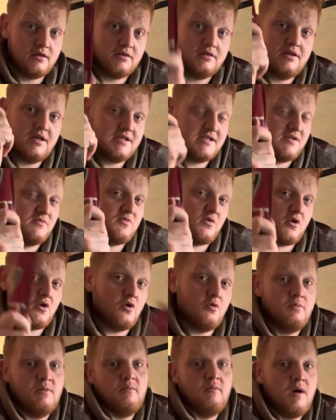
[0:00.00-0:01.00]
this is what
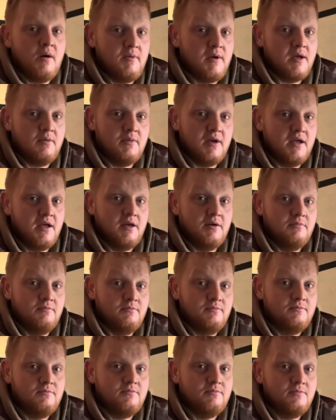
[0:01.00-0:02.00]
caught me in my PB.
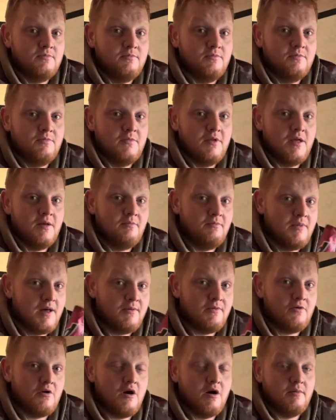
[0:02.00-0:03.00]

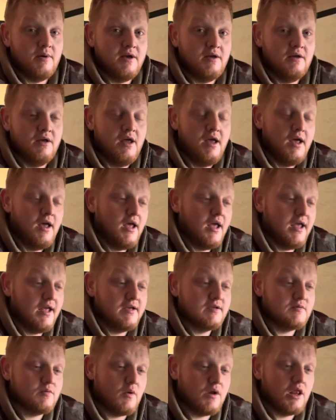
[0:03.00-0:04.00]
Pepperami. It
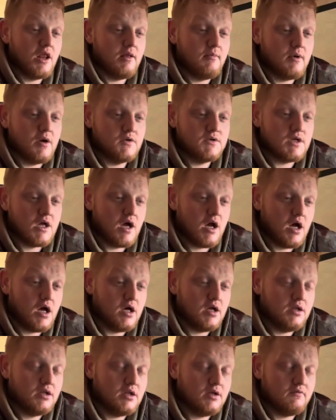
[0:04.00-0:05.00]
is one of the most
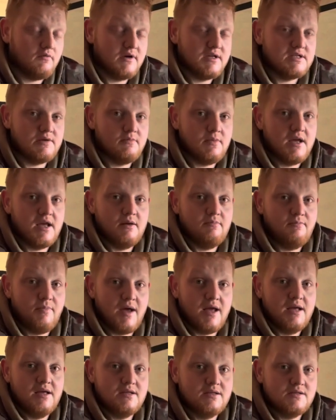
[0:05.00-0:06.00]
underestimated
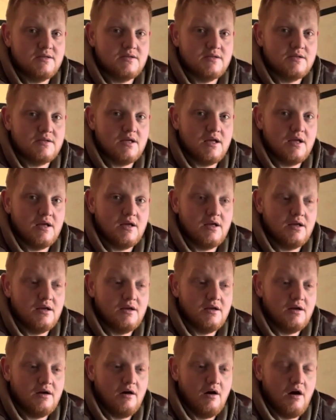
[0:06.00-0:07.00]
baits,
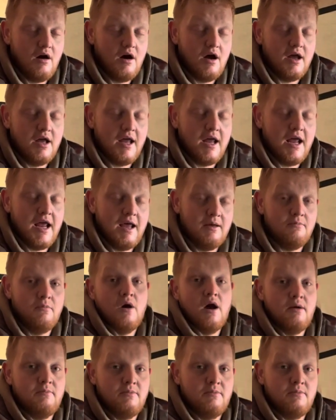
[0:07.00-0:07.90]
in my